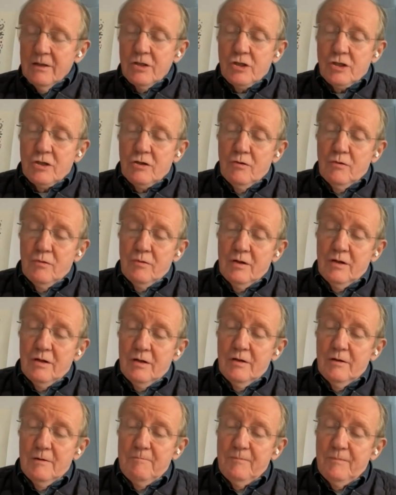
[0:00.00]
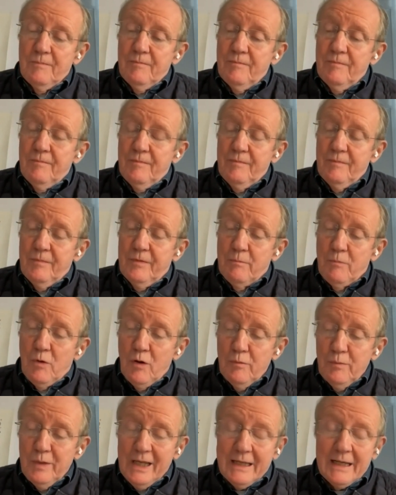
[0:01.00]
So um, the
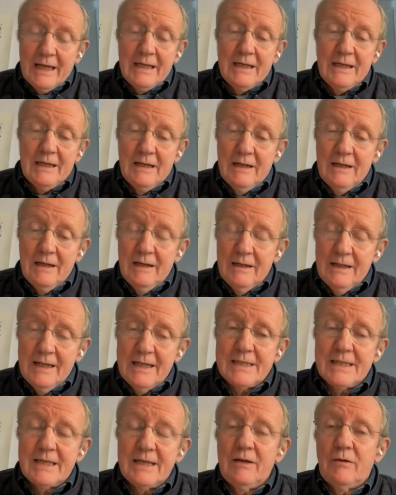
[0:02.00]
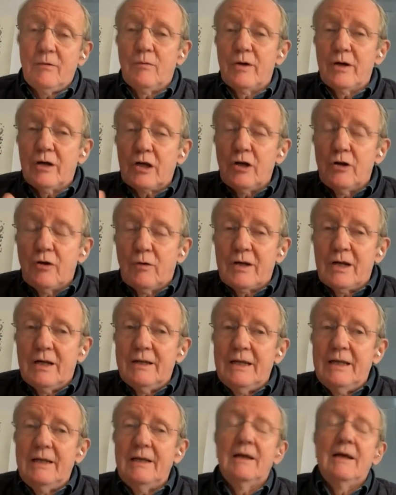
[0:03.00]
more we can, let's say, work
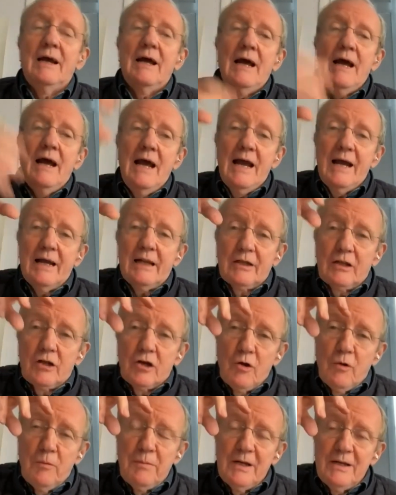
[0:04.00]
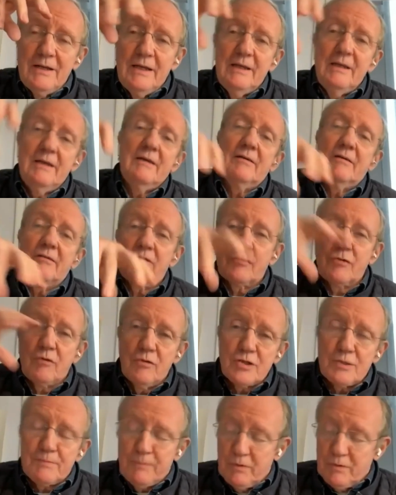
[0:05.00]
locally, act globally,
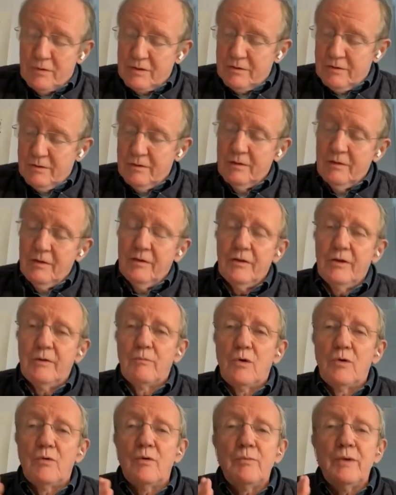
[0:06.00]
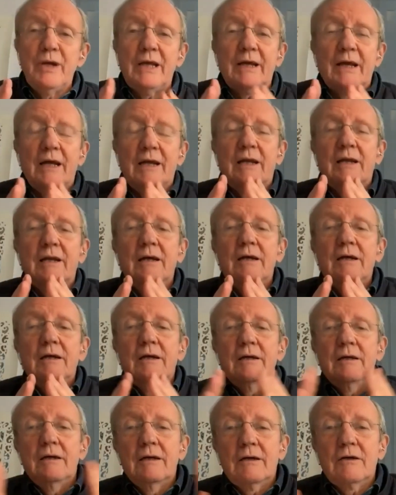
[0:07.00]
cross-border, the more we can
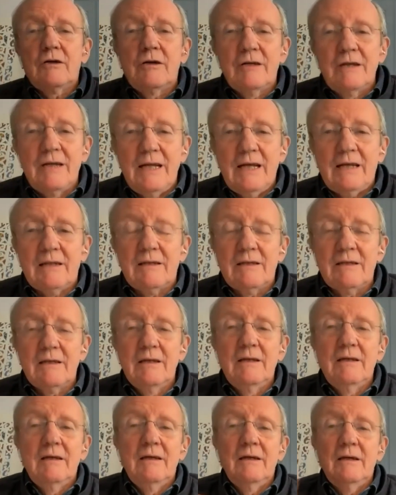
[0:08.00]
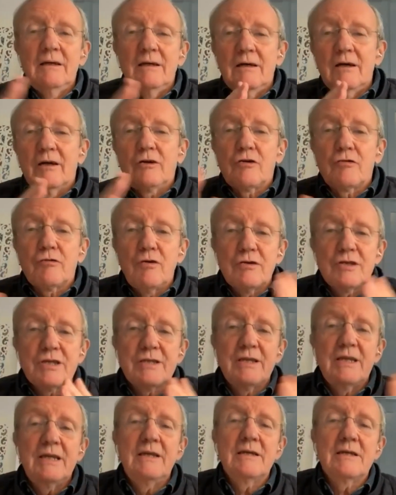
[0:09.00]
connect
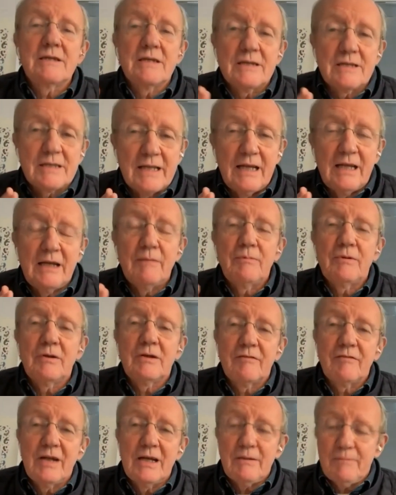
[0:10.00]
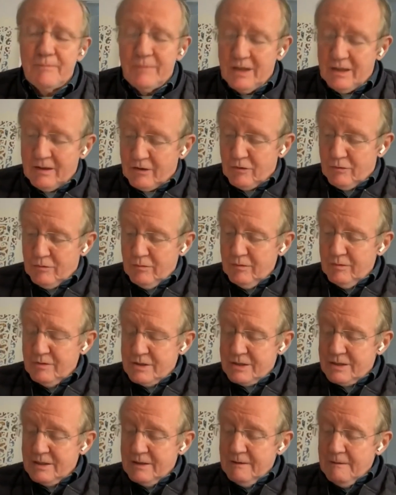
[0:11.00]
across the sustainable development
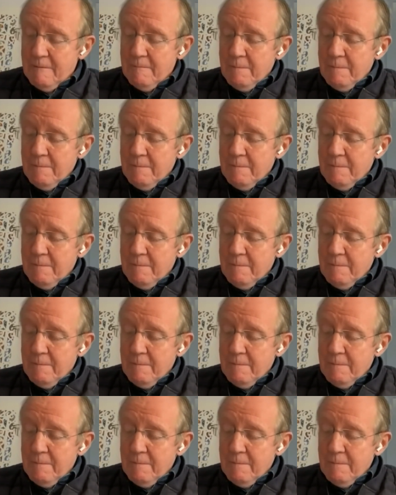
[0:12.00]
goals,